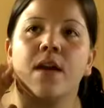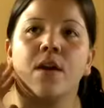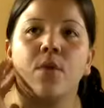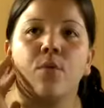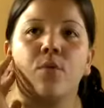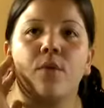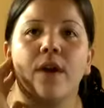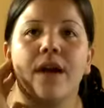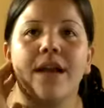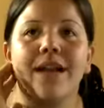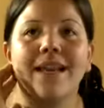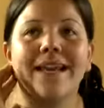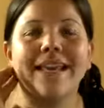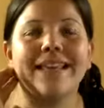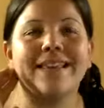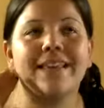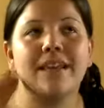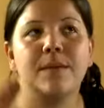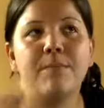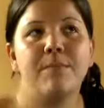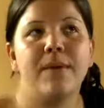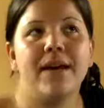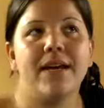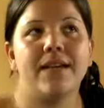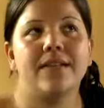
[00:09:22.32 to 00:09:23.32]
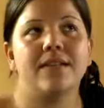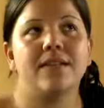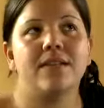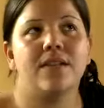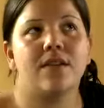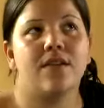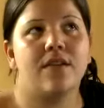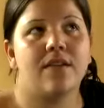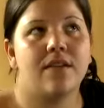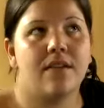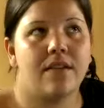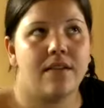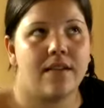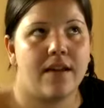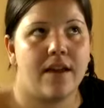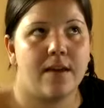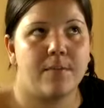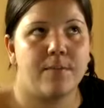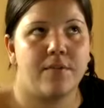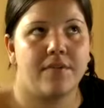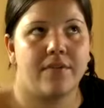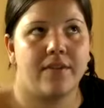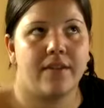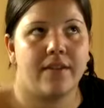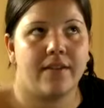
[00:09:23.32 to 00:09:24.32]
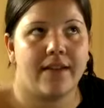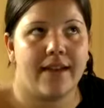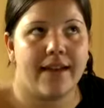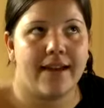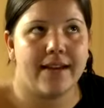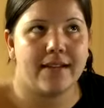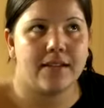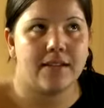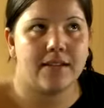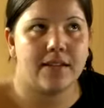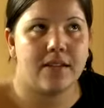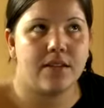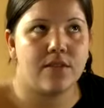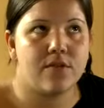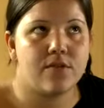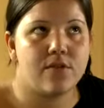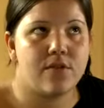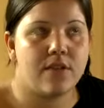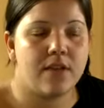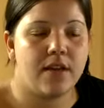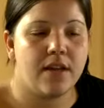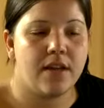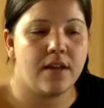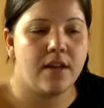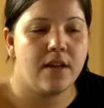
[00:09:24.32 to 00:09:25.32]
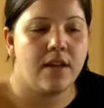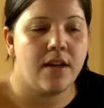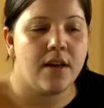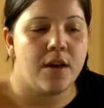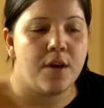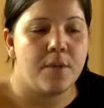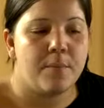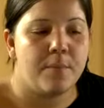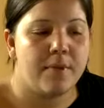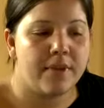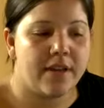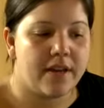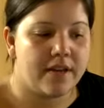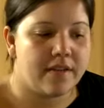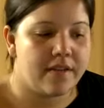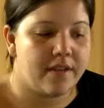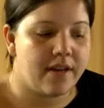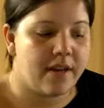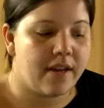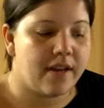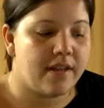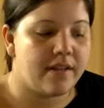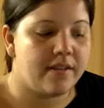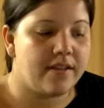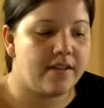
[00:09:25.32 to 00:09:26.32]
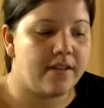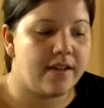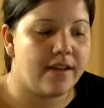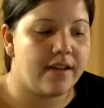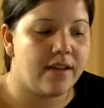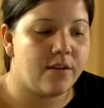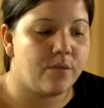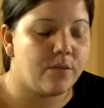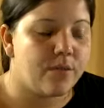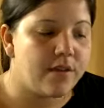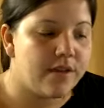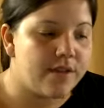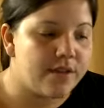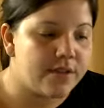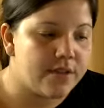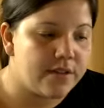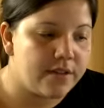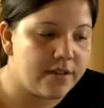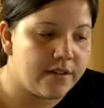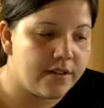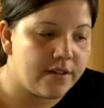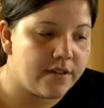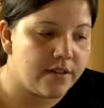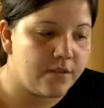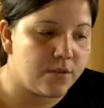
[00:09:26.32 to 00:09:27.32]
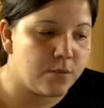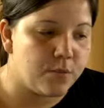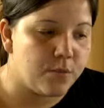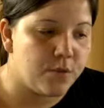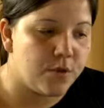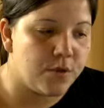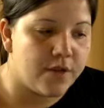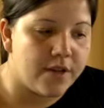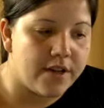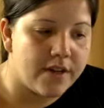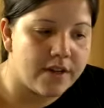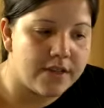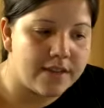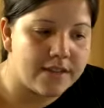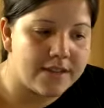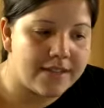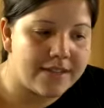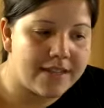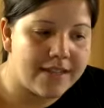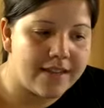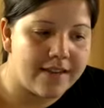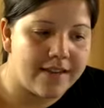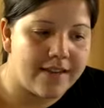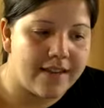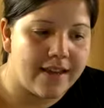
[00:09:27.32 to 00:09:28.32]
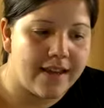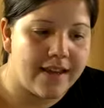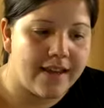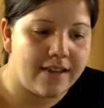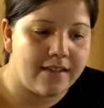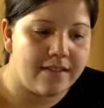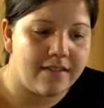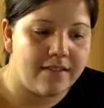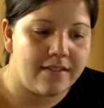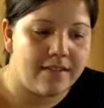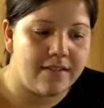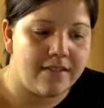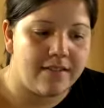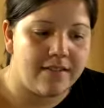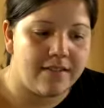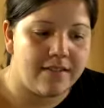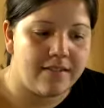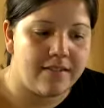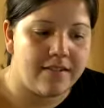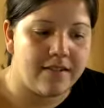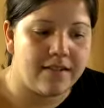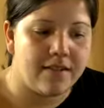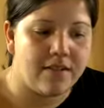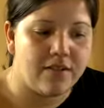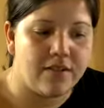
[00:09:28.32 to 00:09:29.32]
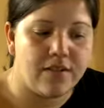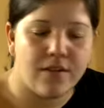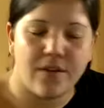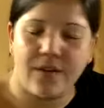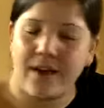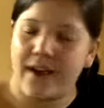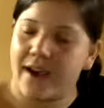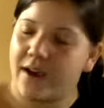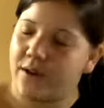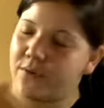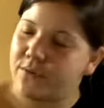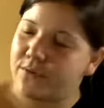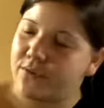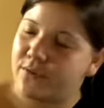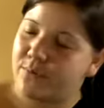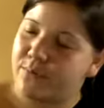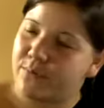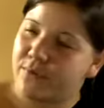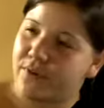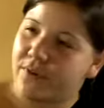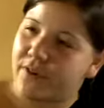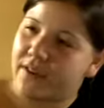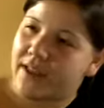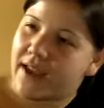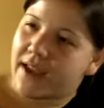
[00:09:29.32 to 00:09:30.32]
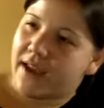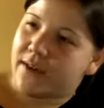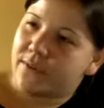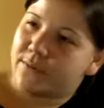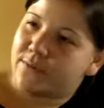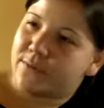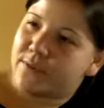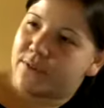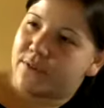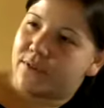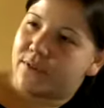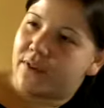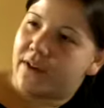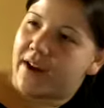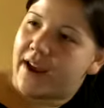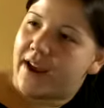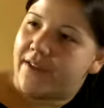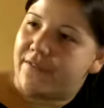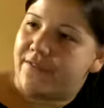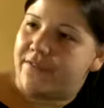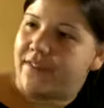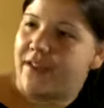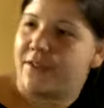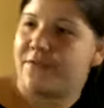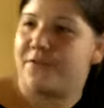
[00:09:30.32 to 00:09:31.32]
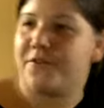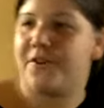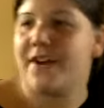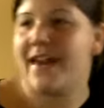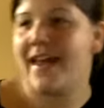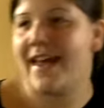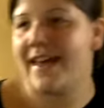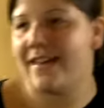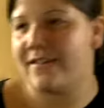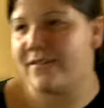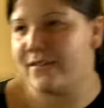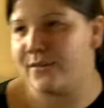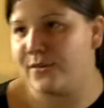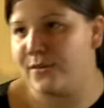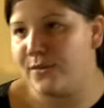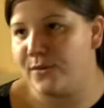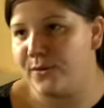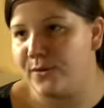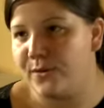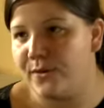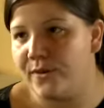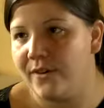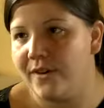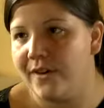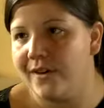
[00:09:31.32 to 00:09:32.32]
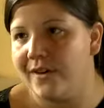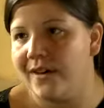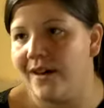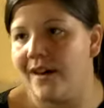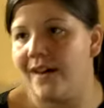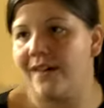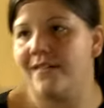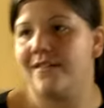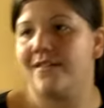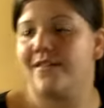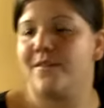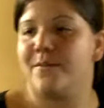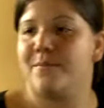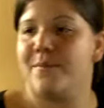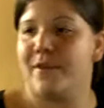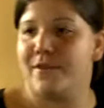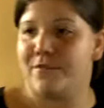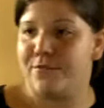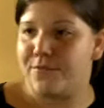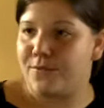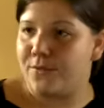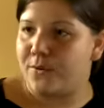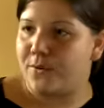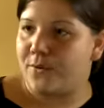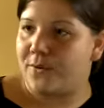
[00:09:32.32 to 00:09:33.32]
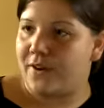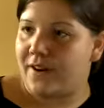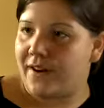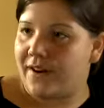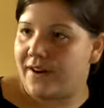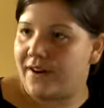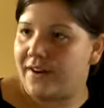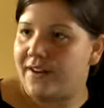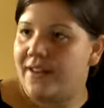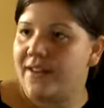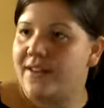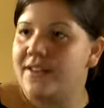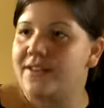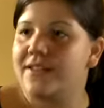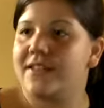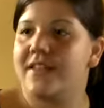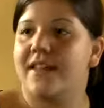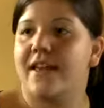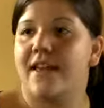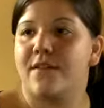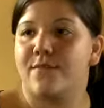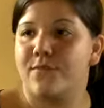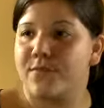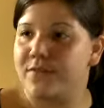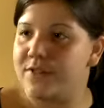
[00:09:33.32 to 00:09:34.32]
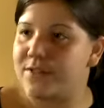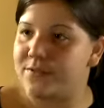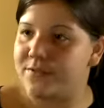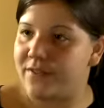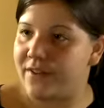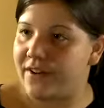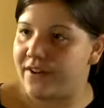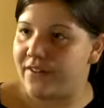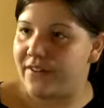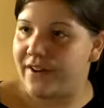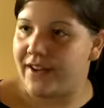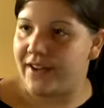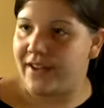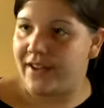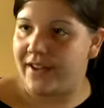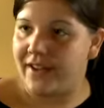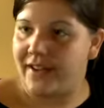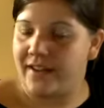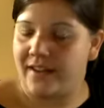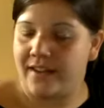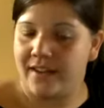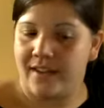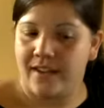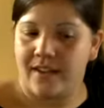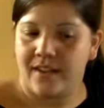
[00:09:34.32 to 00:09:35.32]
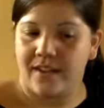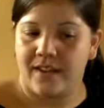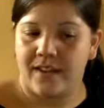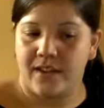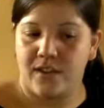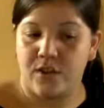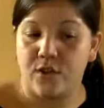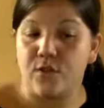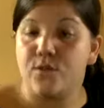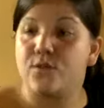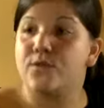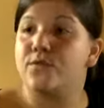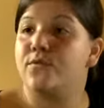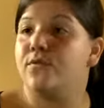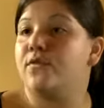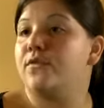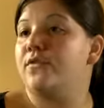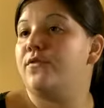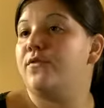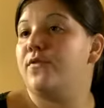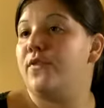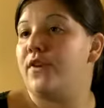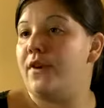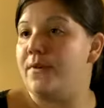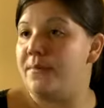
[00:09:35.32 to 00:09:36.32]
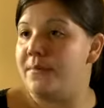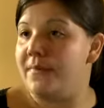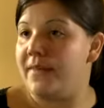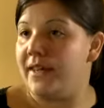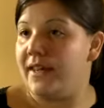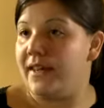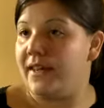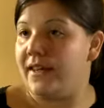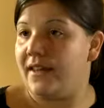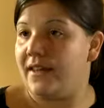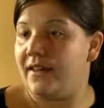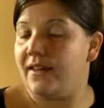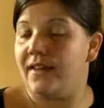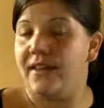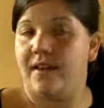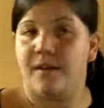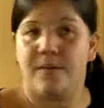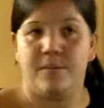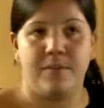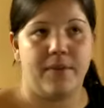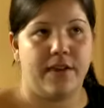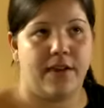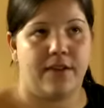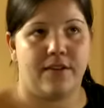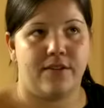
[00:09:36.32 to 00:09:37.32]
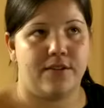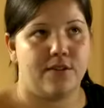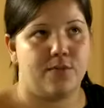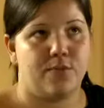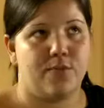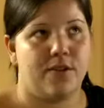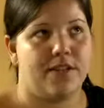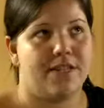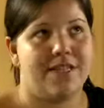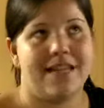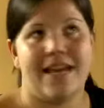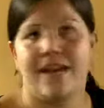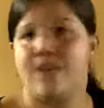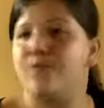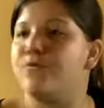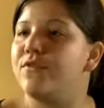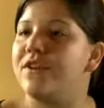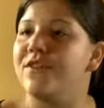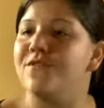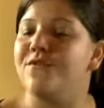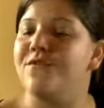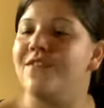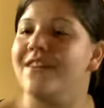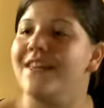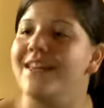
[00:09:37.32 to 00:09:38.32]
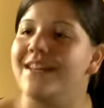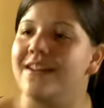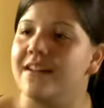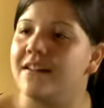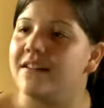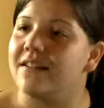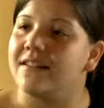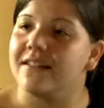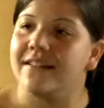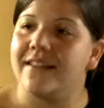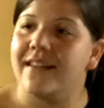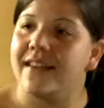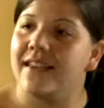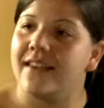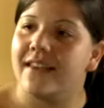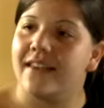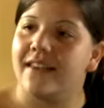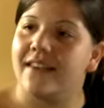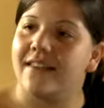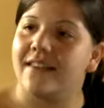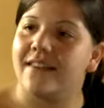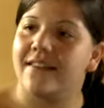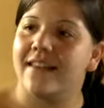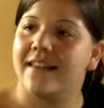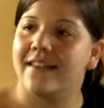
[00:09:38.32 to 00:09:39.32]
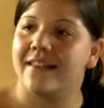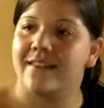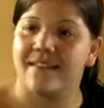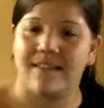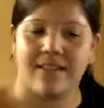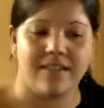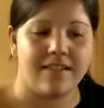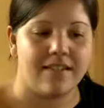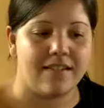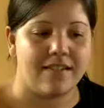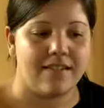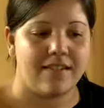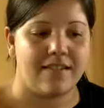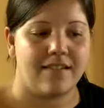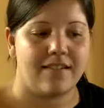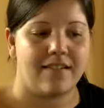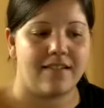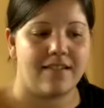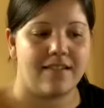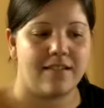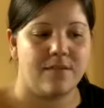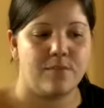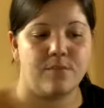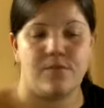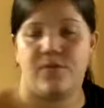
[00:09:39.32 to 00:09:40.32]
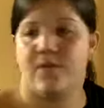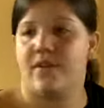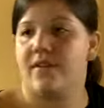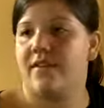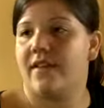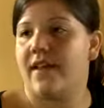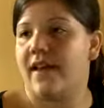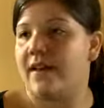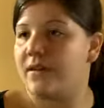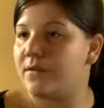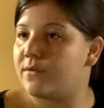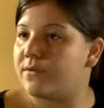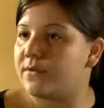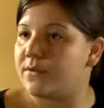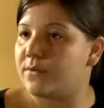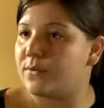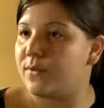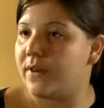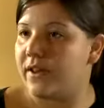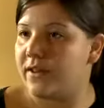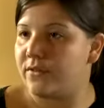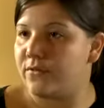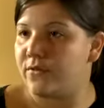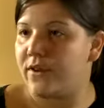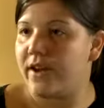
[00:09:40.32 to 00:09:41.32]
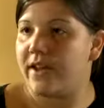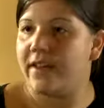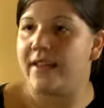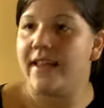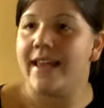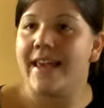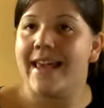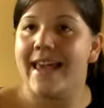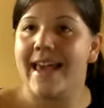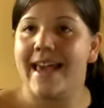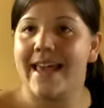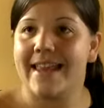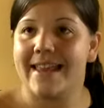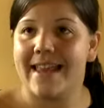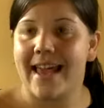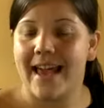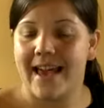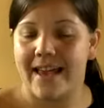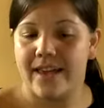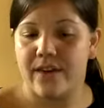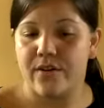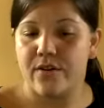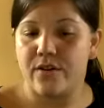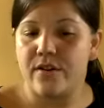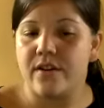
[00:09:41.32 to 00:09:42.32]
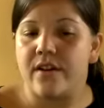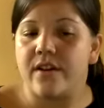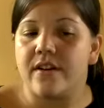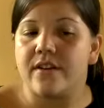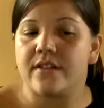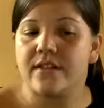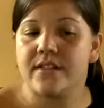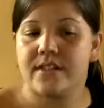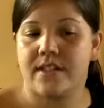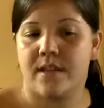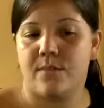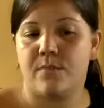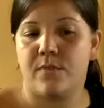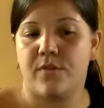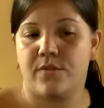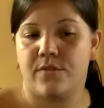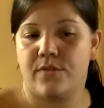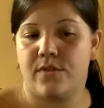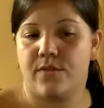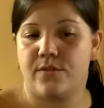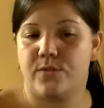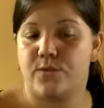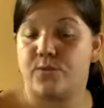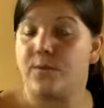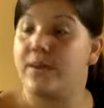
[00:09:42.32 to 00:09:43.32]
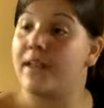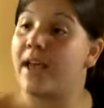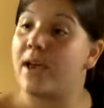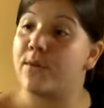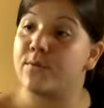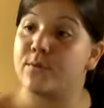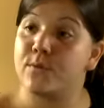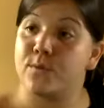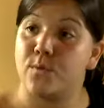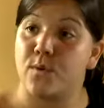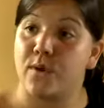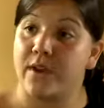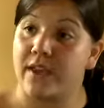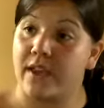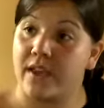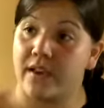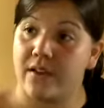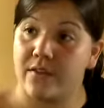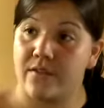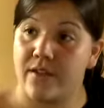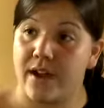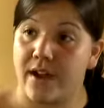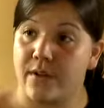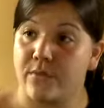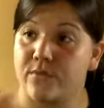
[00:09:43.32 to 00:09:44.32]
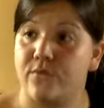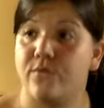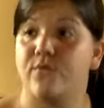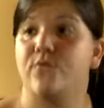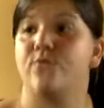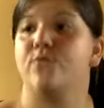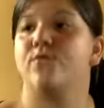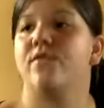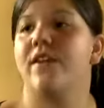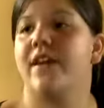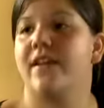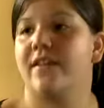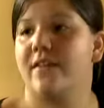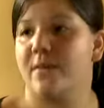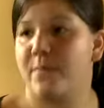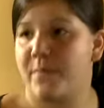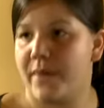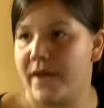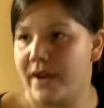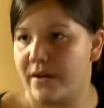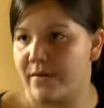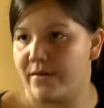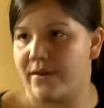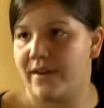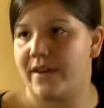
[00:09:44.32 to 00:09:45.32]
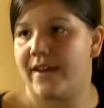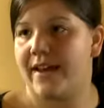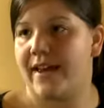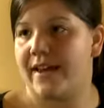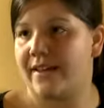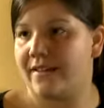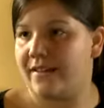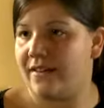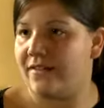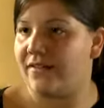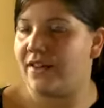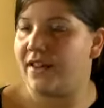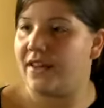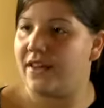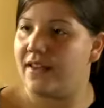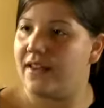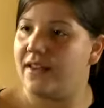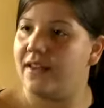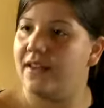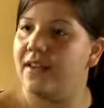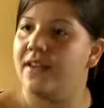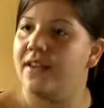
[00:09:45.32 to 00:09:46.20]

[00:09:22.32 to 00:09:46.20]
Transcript: Well, it depends on the type of the task usually, but I think there were certain words that they didn't know how to pronounce or have never had to utter before. So that was very useful for me, because words like reveal, they didn't pronounced quite right. And I heard some of those when I was walking around during the pair work activity.